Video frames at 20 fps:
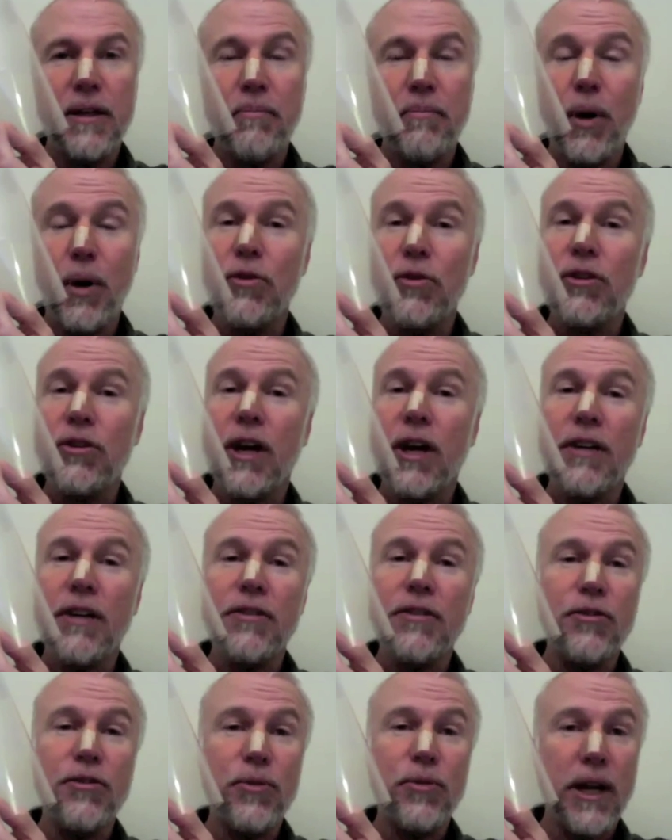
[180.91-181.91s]
most
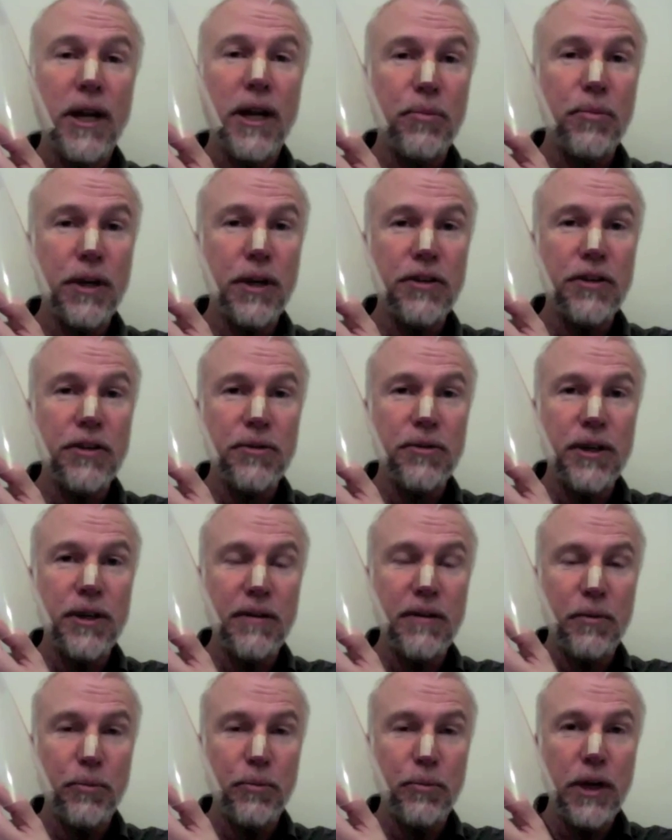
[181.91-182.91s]
concentrated place you could
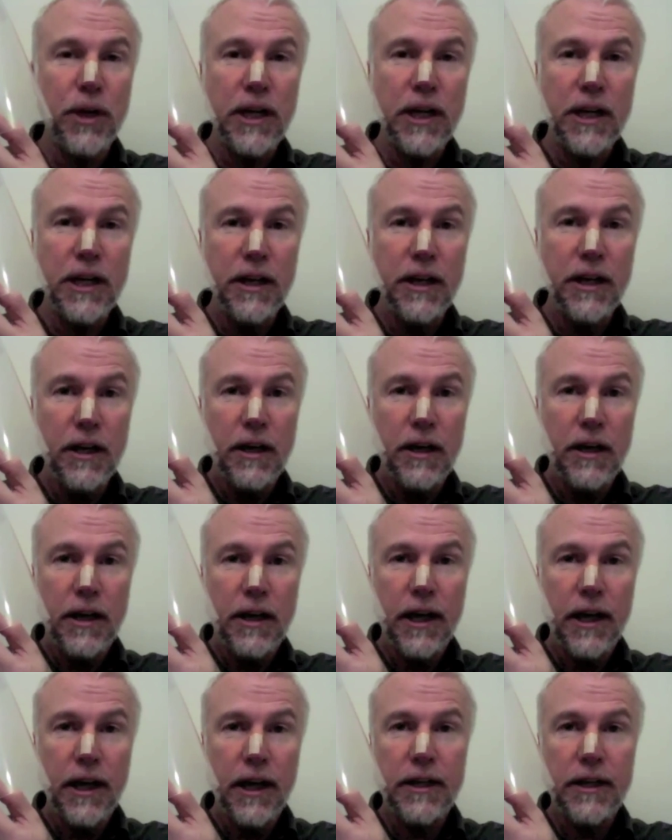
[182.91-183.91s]
ever be
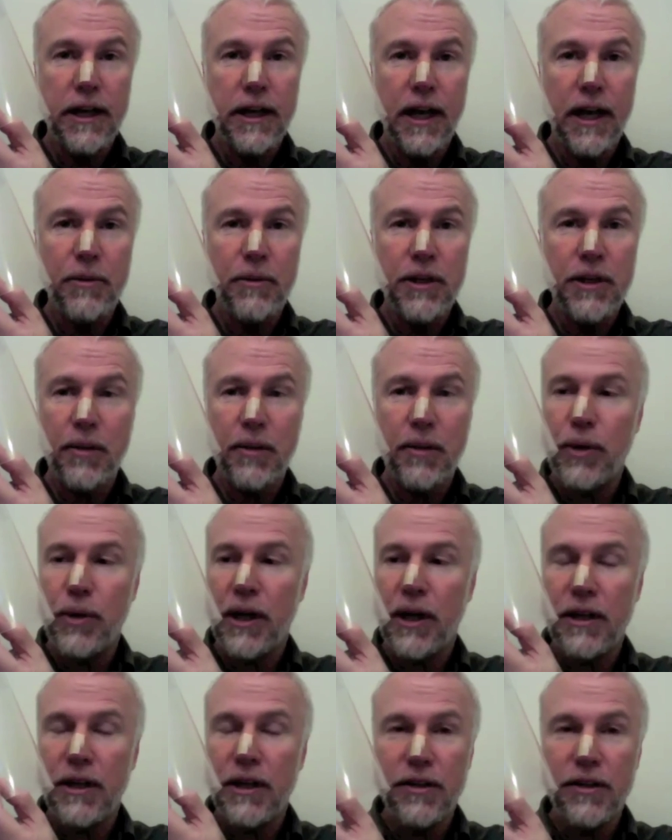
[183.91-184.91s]
at that habitat
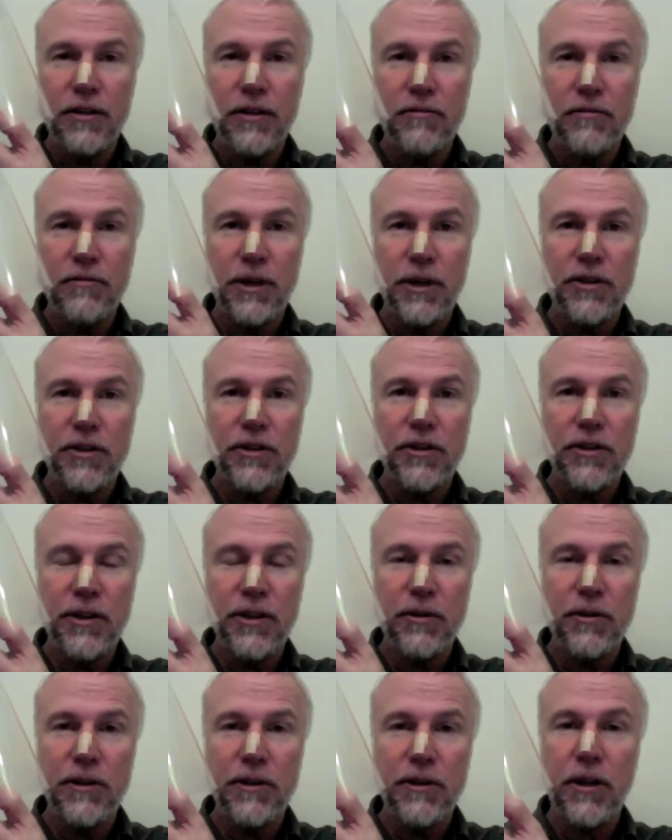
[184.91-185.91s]
band is in the very center
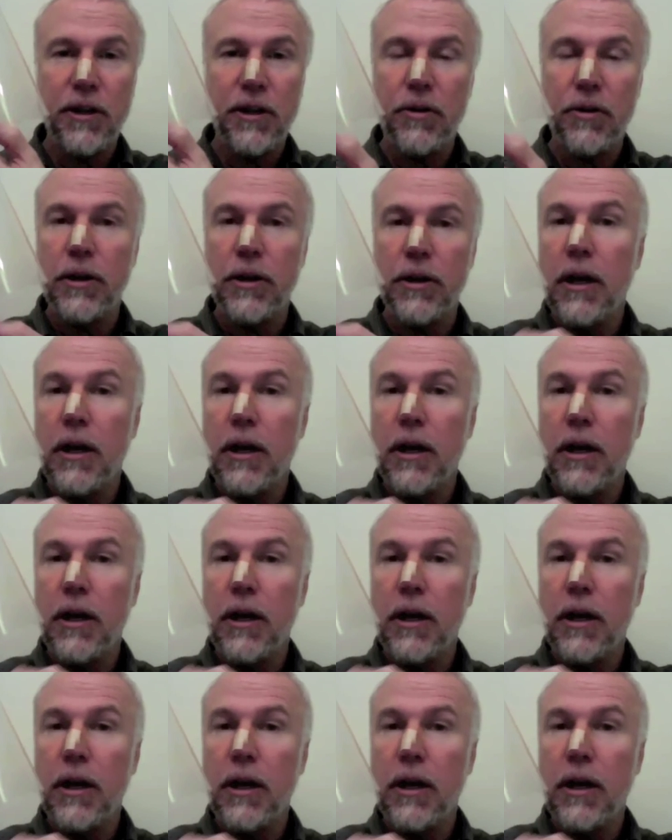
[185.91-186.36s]
of the cone.